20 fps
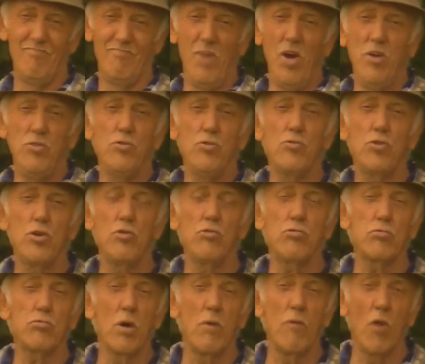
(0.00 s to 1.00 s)
Mind you, they
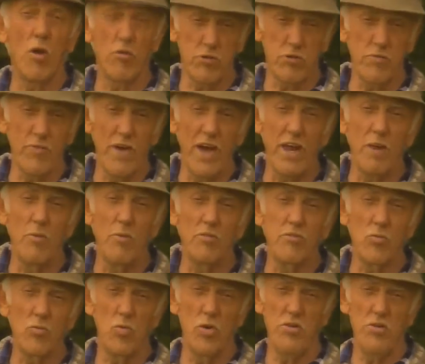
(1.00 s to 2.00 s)
used to have lots of
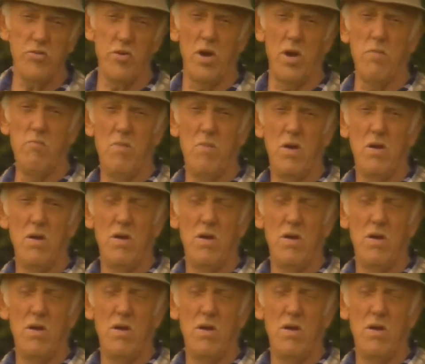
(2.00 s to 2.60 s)
animals at one time,